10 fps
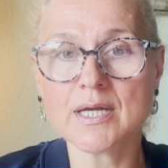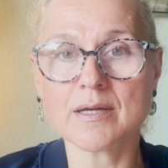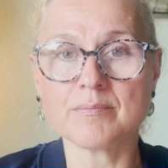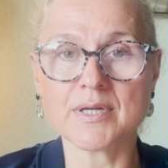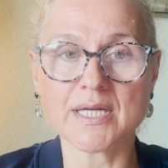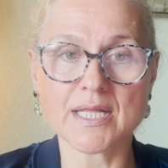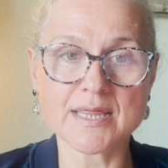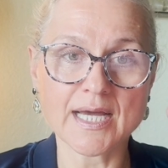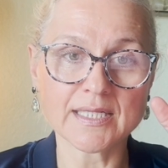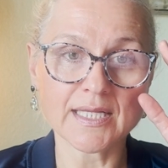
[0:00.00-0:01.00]
meaning
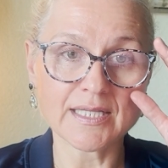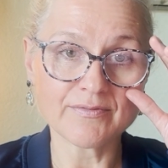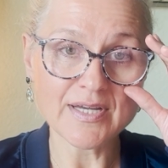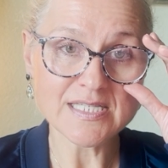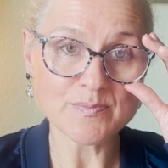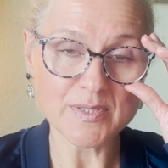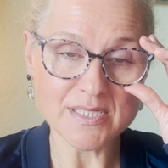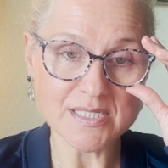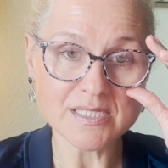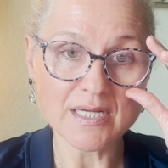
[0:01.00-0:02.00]
that
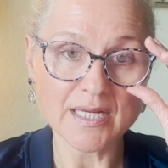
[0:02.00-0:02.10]
investments